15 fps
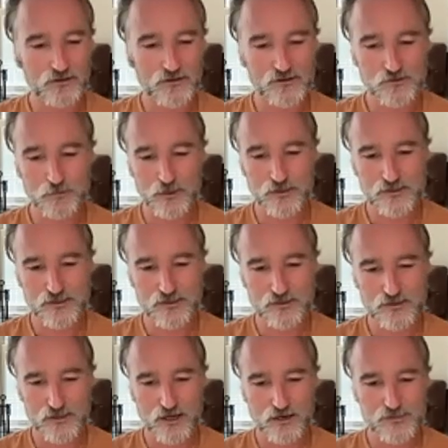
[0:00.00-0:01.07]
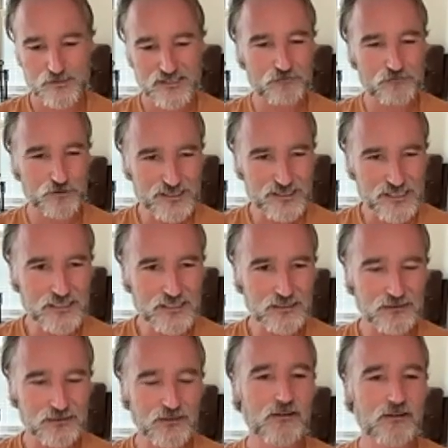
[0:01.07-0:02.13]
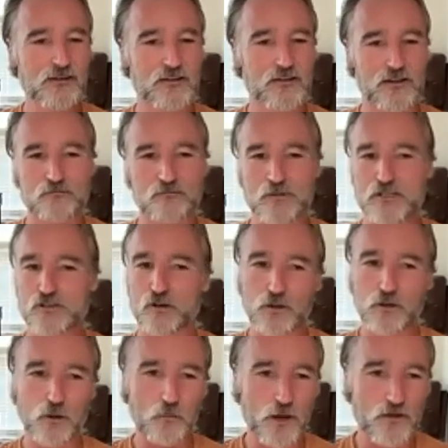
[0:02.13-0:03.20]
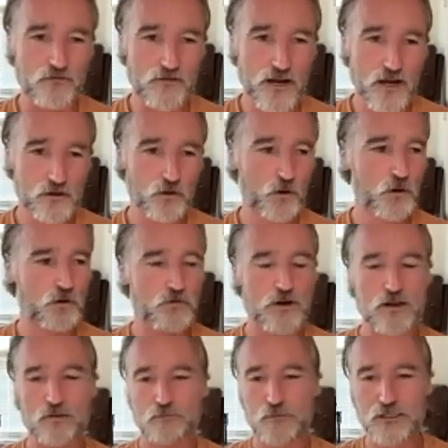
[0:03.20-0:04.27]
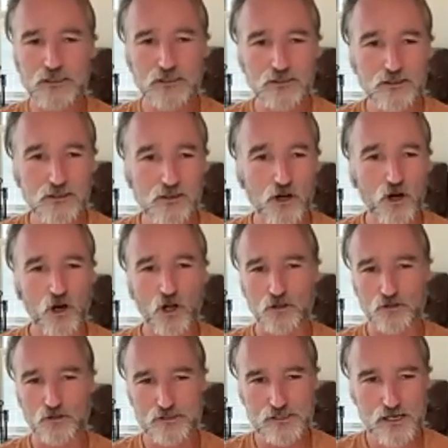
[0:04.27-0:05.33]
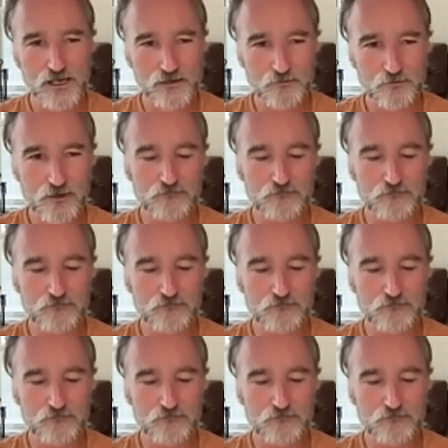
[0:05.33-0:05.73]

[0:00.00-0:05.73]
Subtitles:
It's been since I'm 17 that I've been talking about that all around me all the time.